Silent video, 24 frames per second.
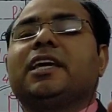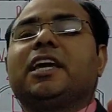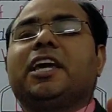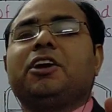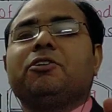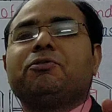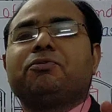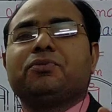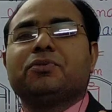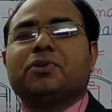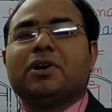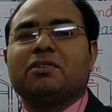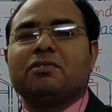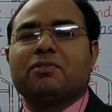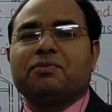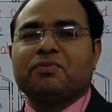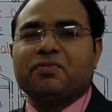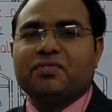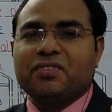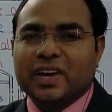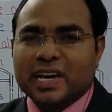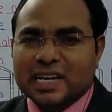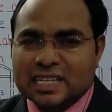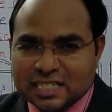if you have a
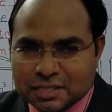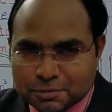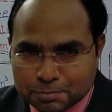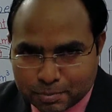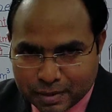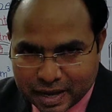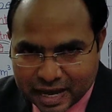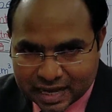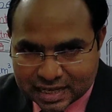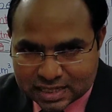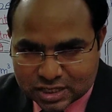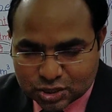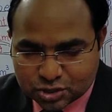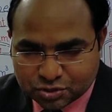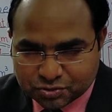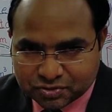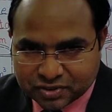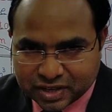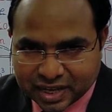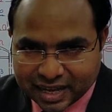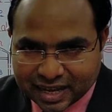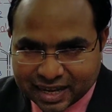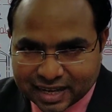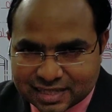fixed mass
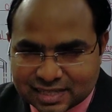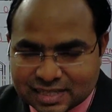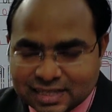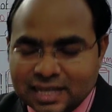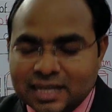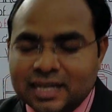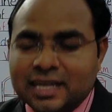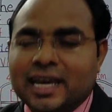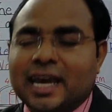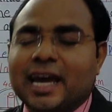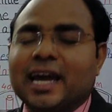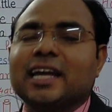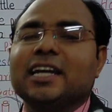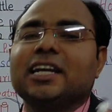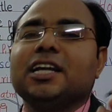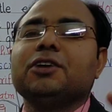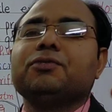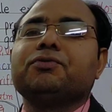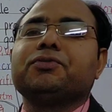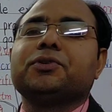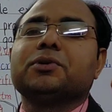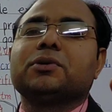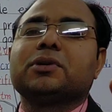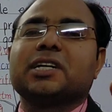of gas and
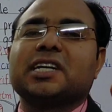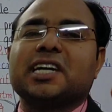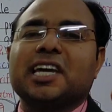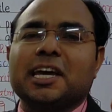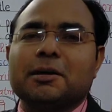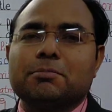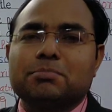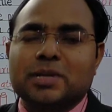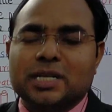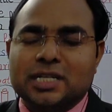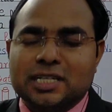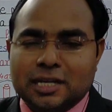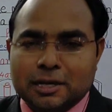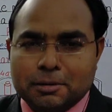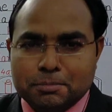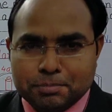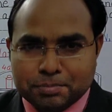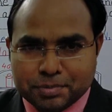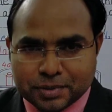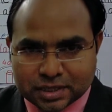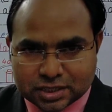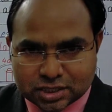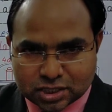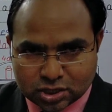if you keep the
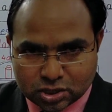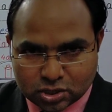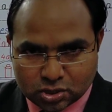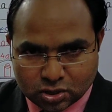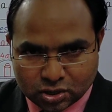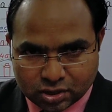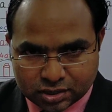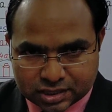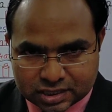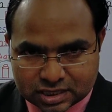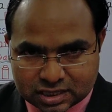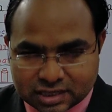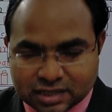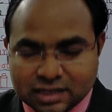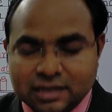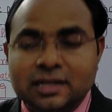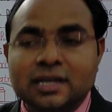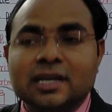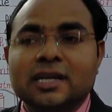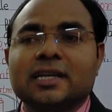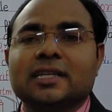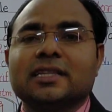temperature constant,